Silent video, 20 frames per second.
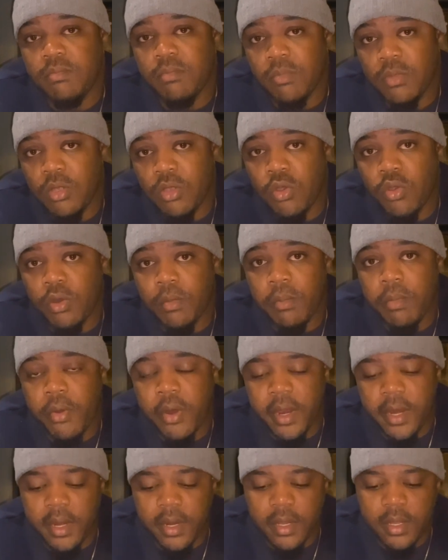good
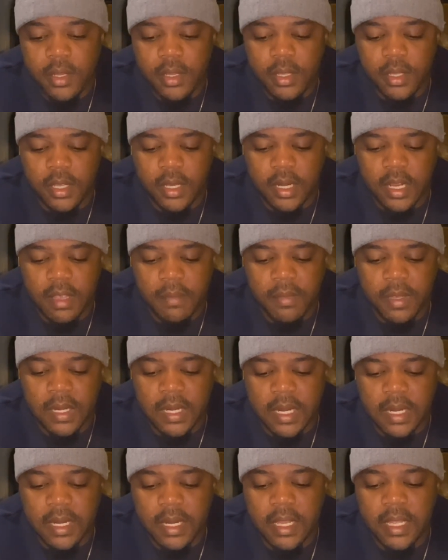bread, you know what I mean?
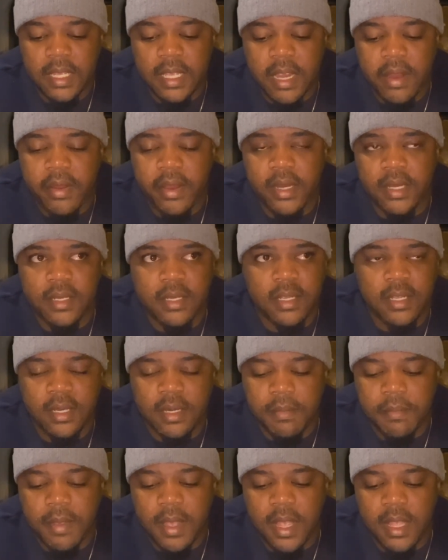And they guarantee the
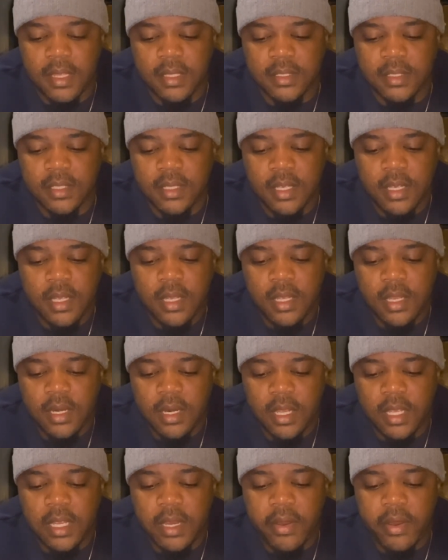miles.
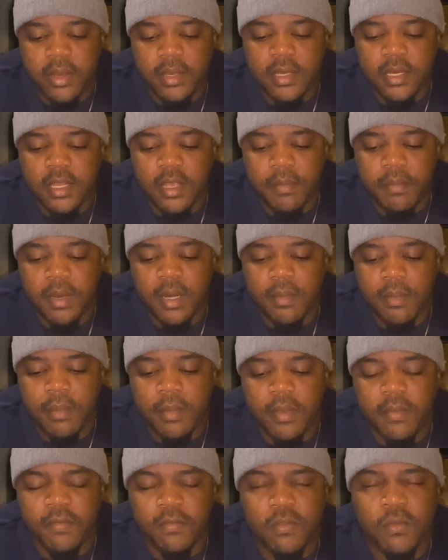They guarantee a minimum
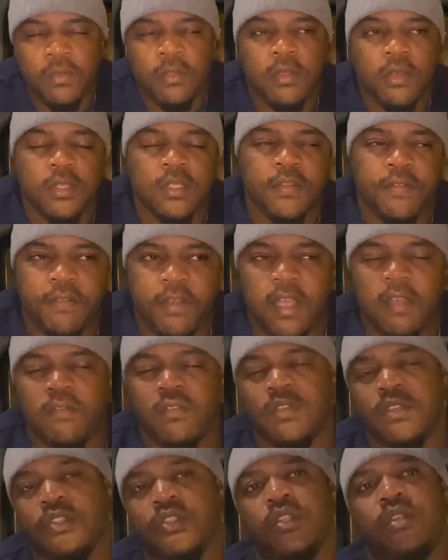of
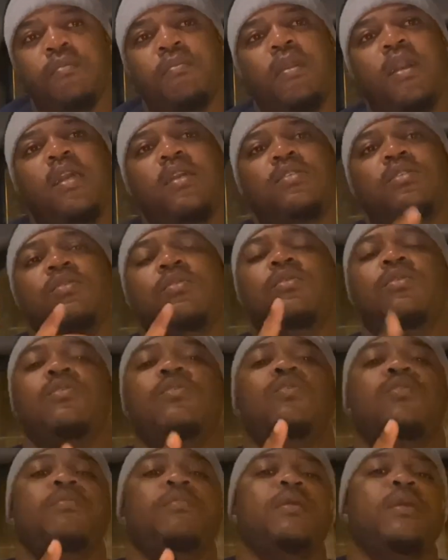2,500 miles. Don't
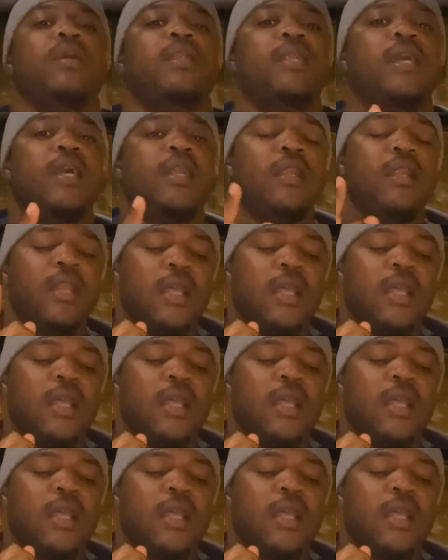quote me on that.